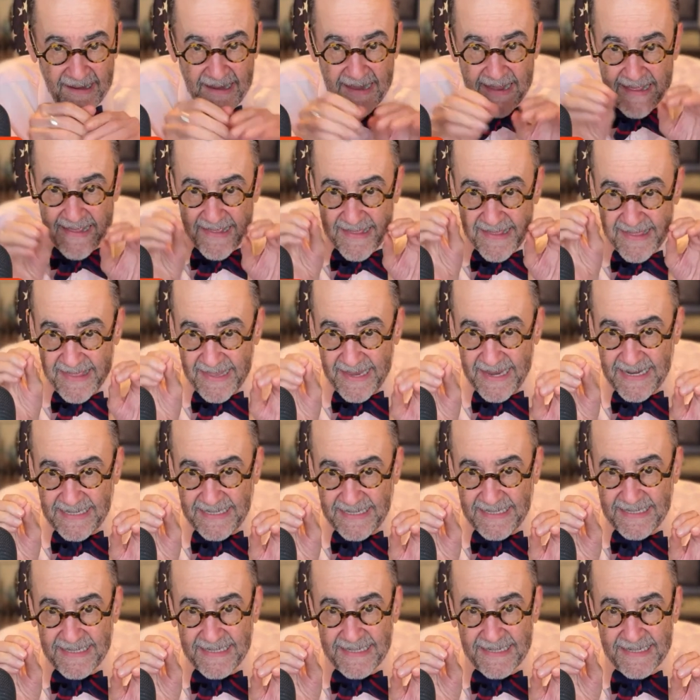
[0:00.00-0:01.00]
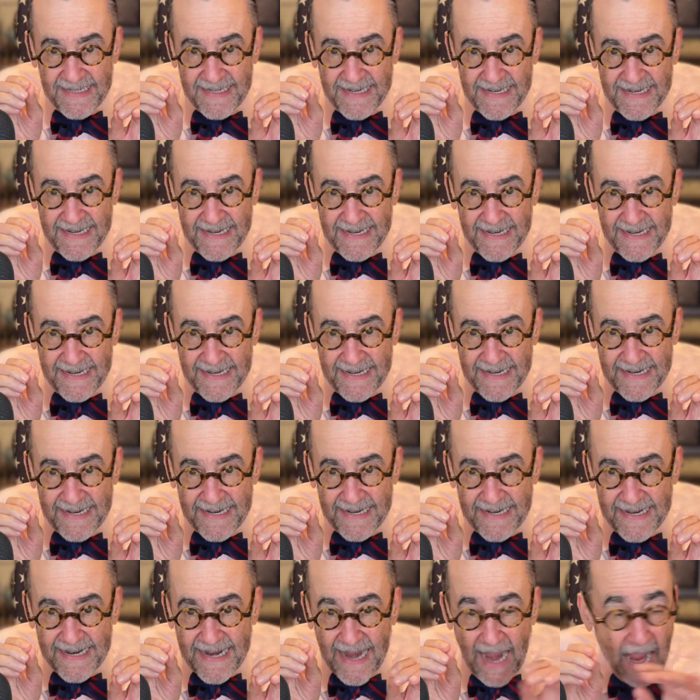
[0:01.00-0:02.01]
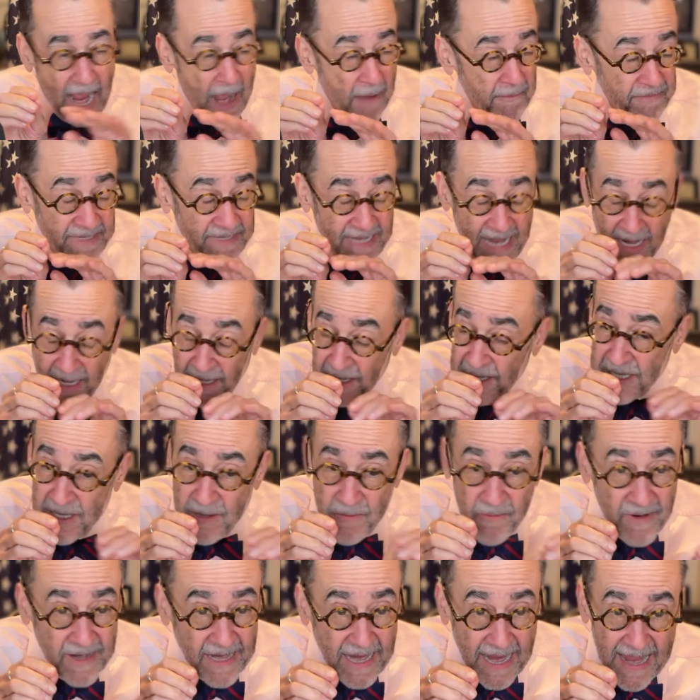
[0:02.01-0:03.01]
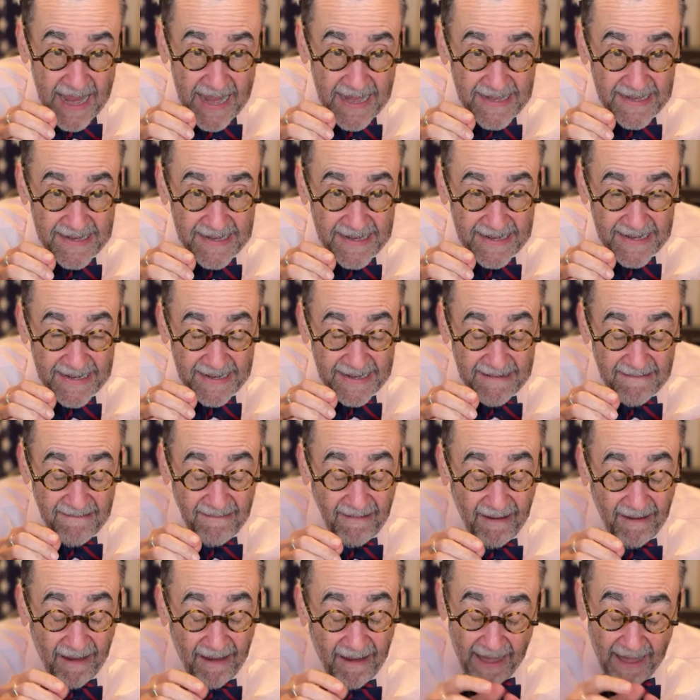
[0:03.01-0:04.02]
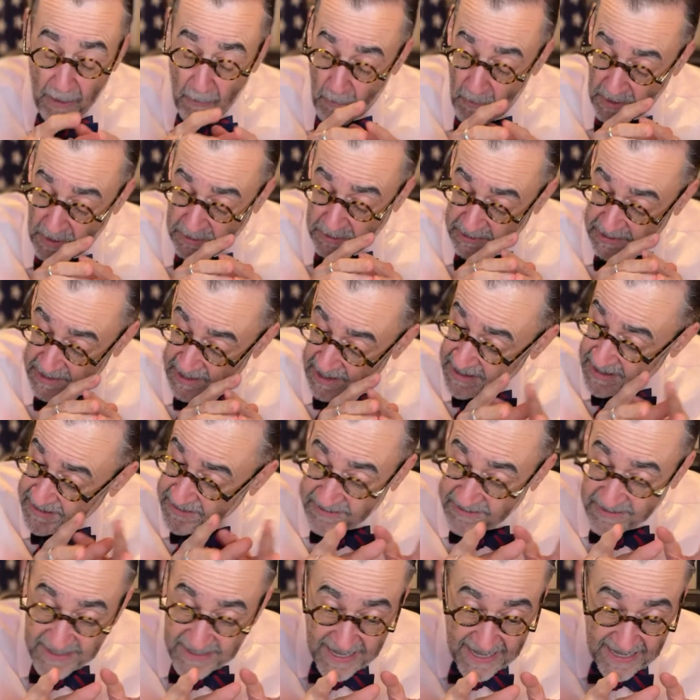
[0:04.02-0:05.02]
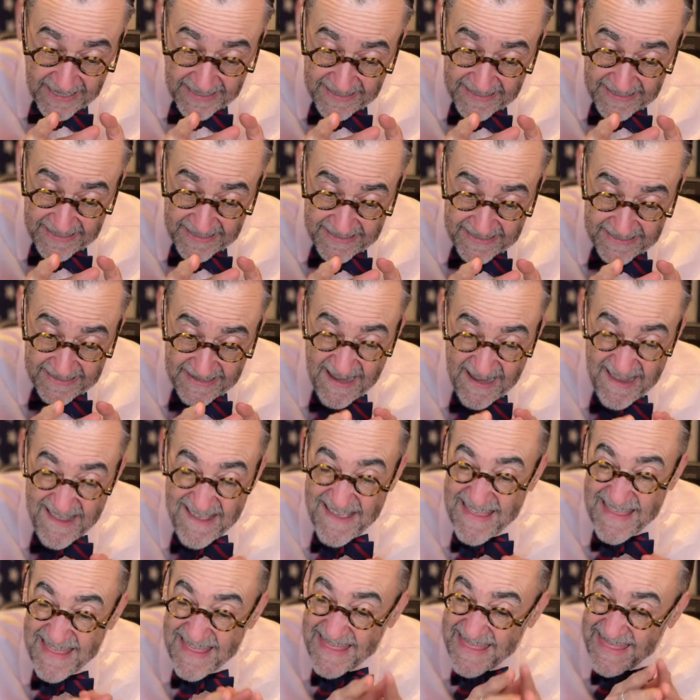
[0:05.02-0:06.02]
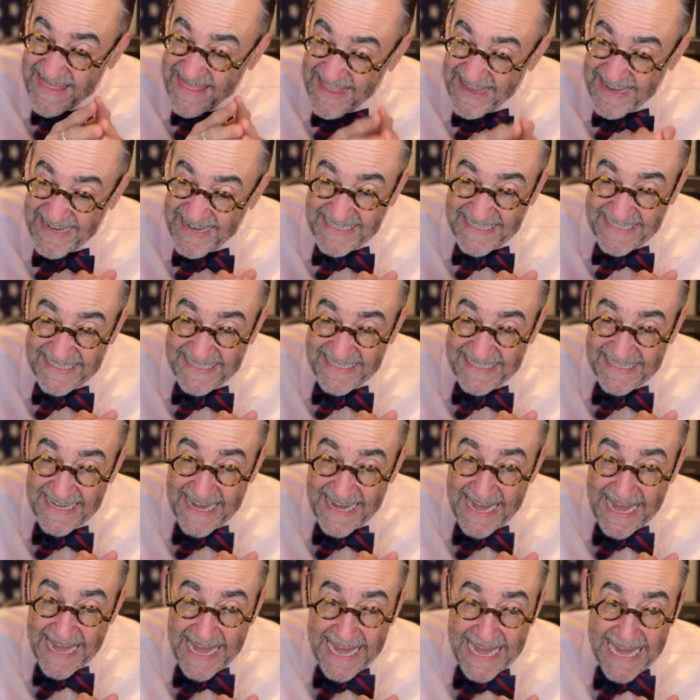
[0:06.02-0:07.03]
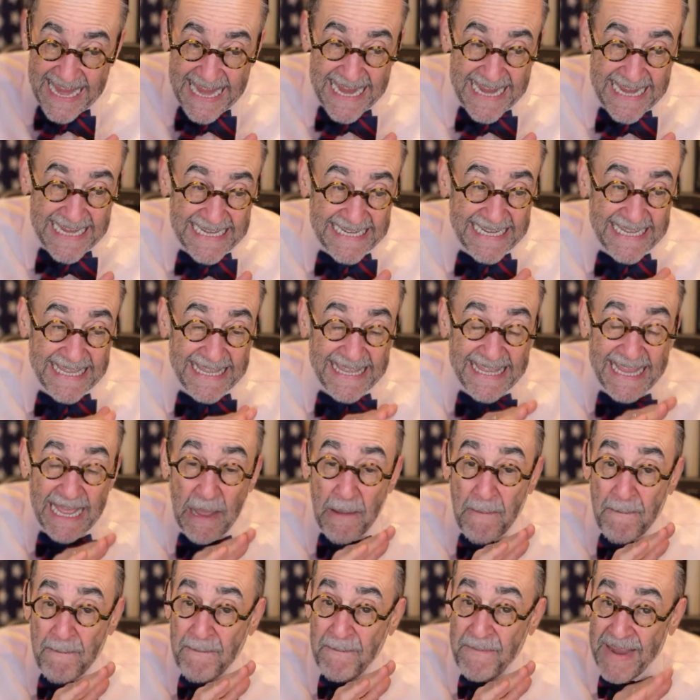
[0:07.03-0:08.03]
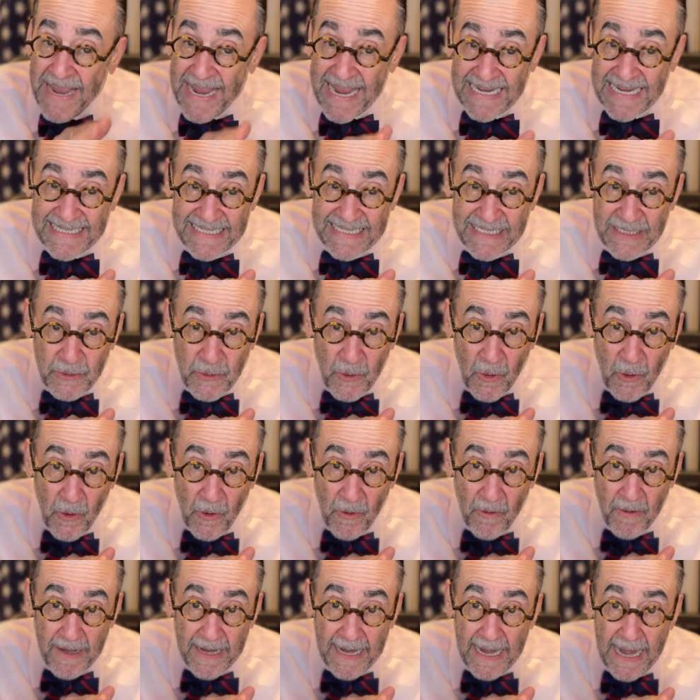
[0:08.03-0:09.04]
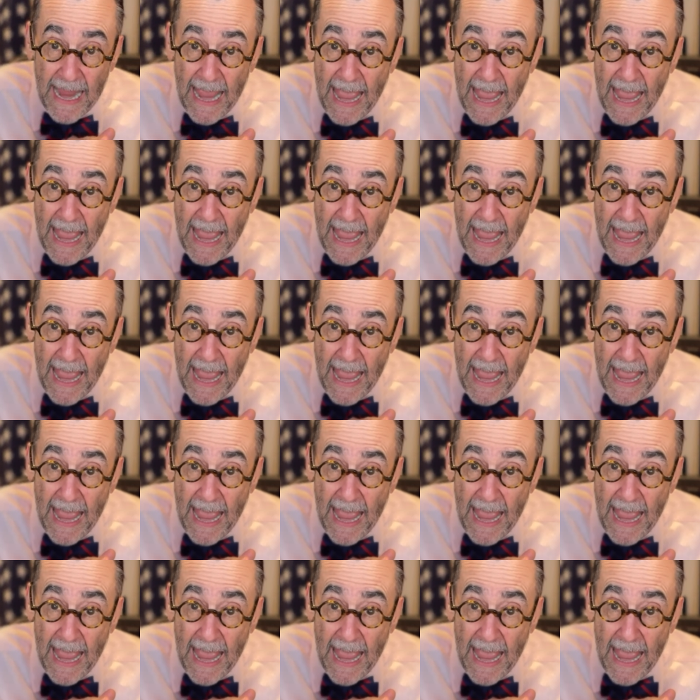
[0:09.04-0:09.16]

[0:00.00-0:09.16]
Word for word: This, I'm telling you again, and I want you to understand this. This is the best story.